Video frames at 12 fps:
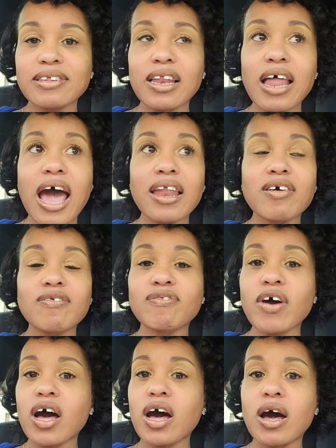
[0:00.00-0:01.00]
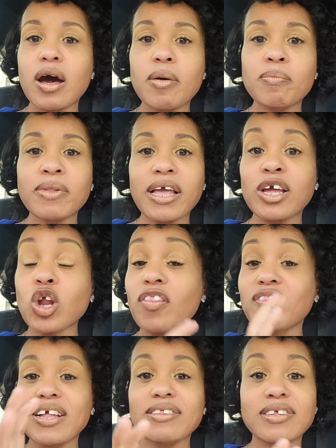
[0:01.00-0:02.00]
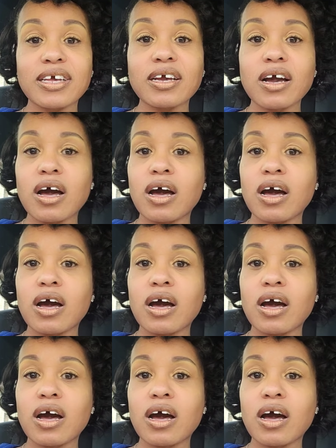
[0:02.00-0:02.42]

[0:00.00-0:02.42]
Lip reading: a lot of inauthentic,